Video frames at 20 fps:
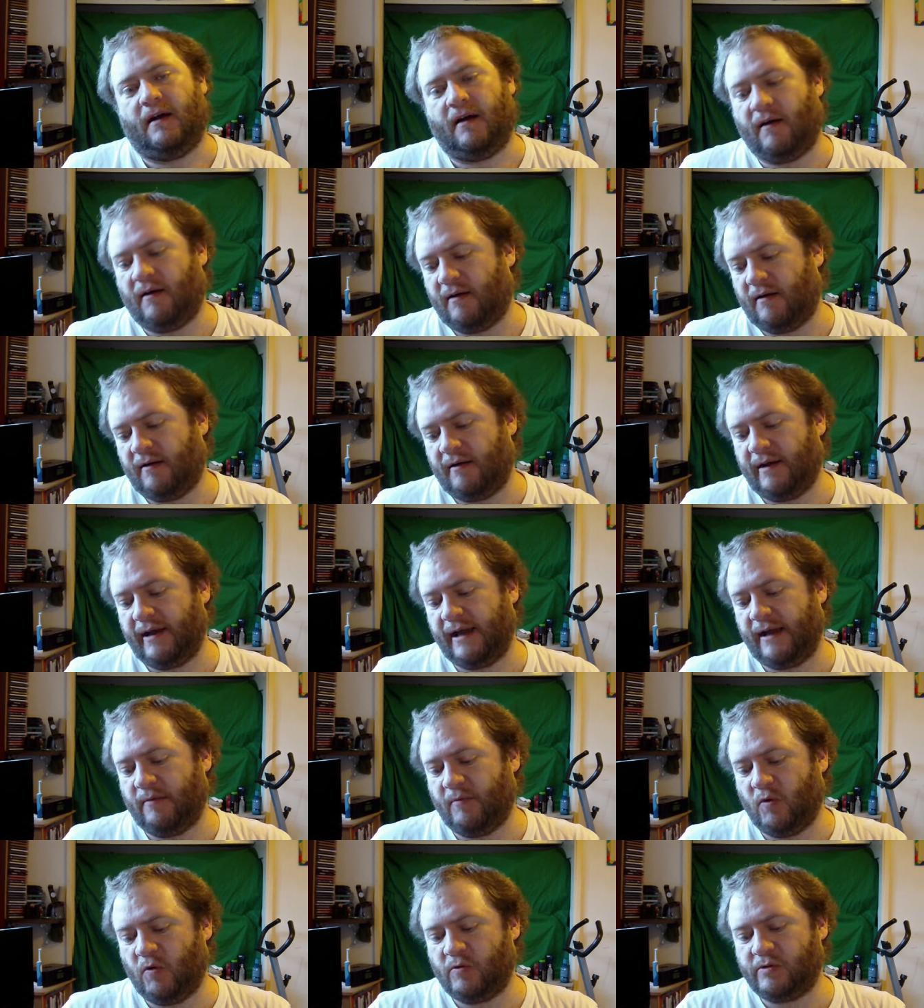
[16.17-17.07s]
I
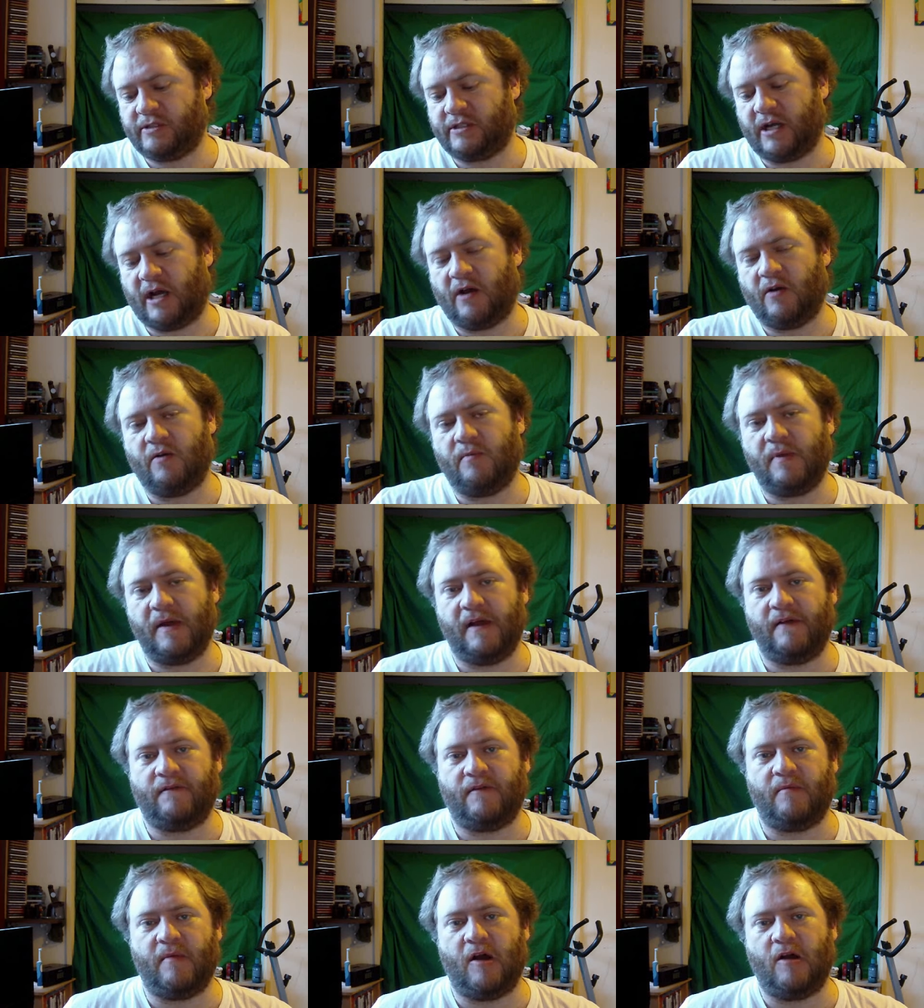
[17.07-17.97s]
am also a bit
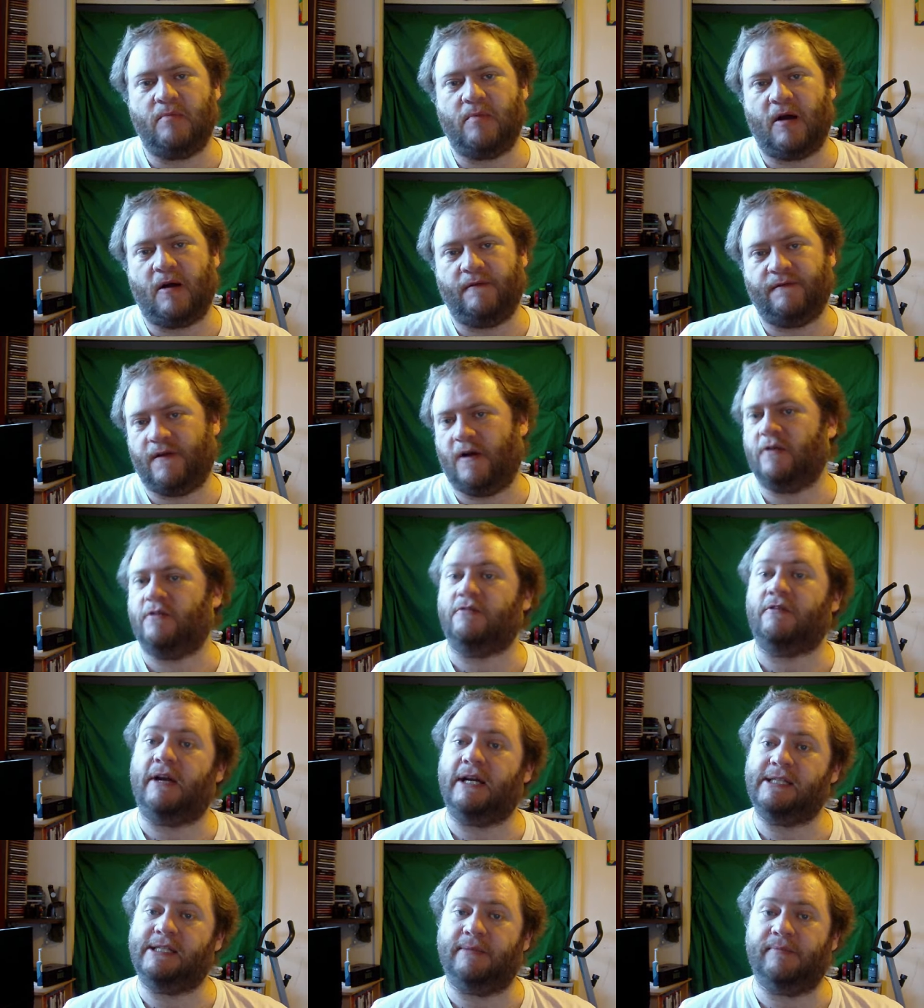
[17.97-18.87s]
of a mobile phone
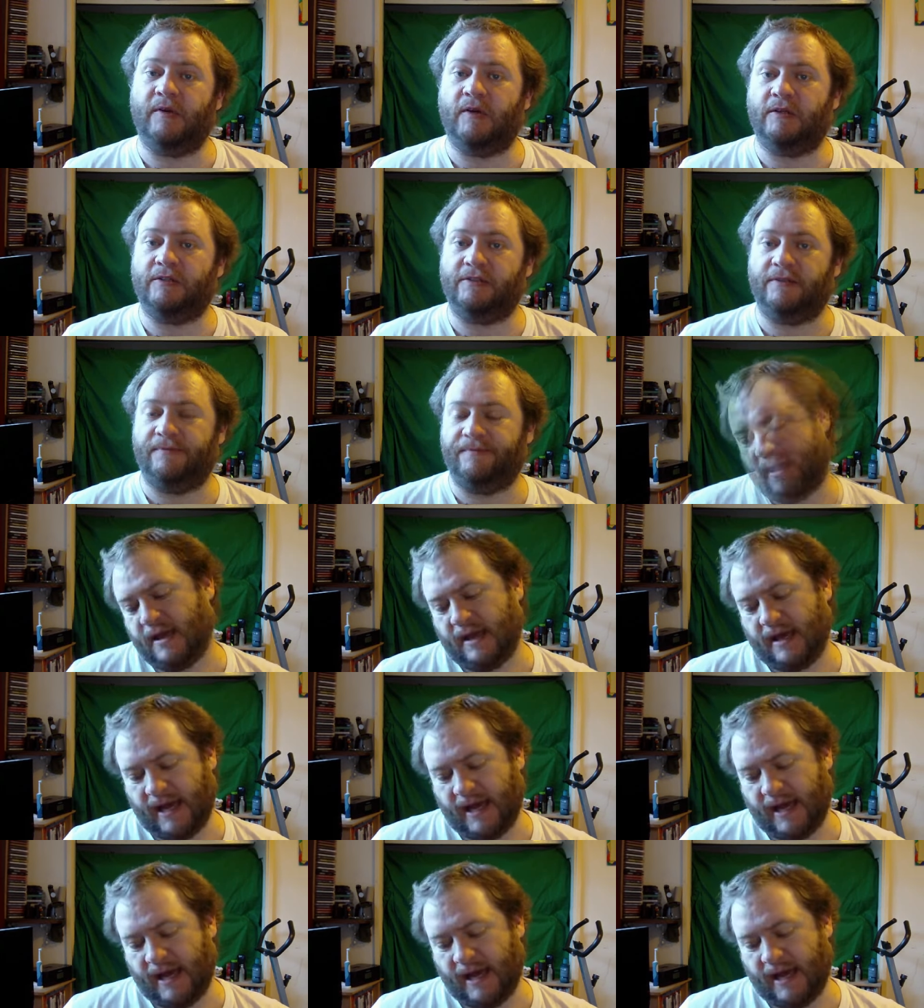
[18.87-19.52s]
crazy person.